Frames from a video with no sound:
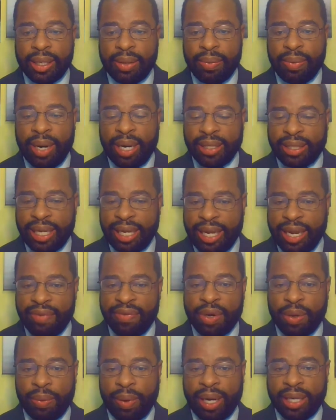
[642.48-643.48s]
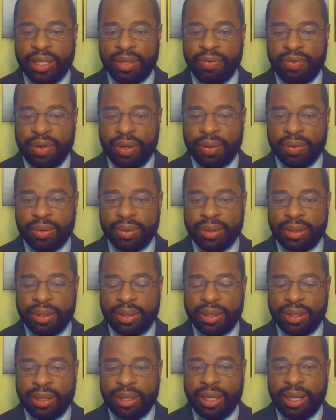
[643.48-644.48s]
when I say given the right to vote,
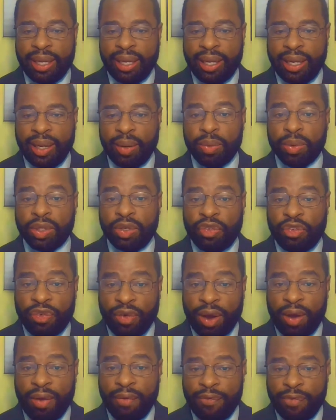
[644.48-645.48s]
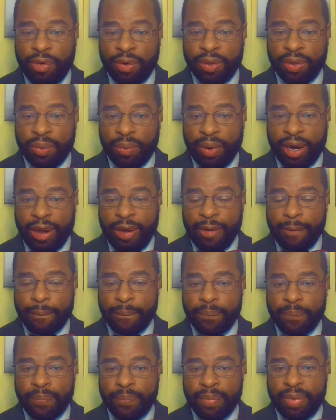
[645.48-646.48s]
it was fought for the right,
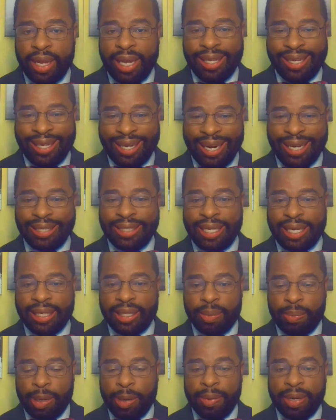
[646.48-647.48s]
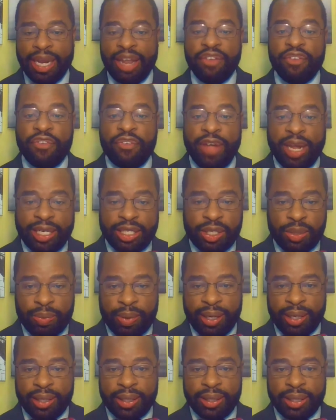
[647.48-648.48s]
and the 19th Amendment
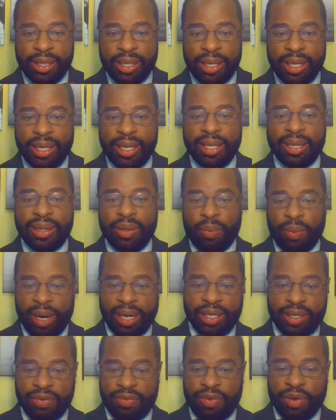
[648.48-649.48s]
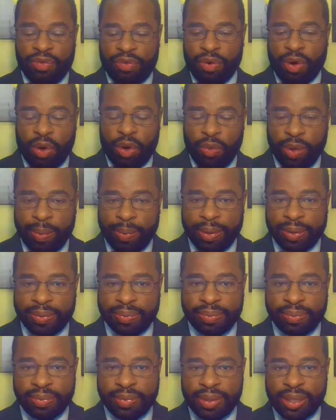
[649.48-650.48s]
effectuated the right to vote for all women,
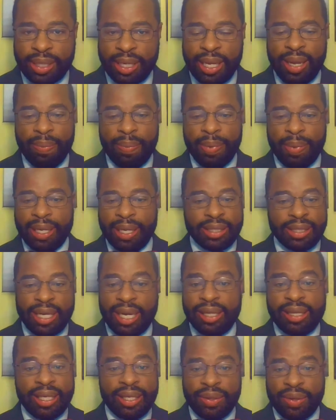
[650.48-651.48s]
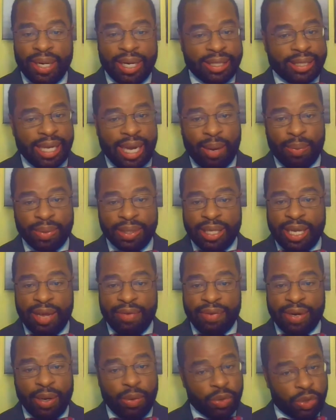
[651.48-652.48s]
because nothing during that time was
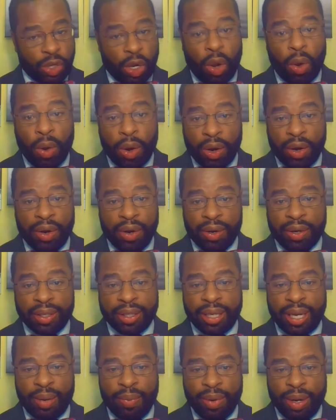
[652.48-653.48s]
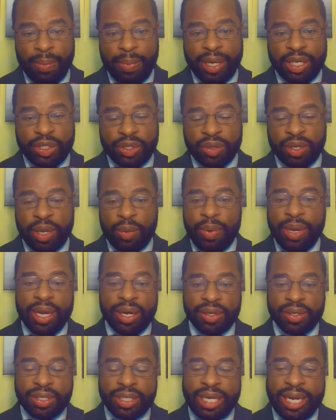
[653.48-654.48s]
given. It was all earned. I want to make sure that we
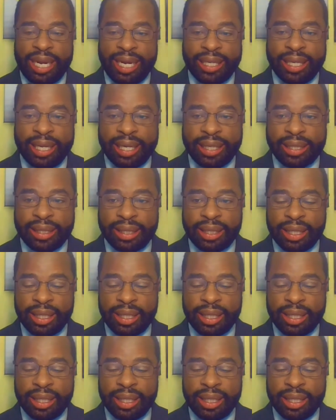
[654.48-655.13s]
understand that.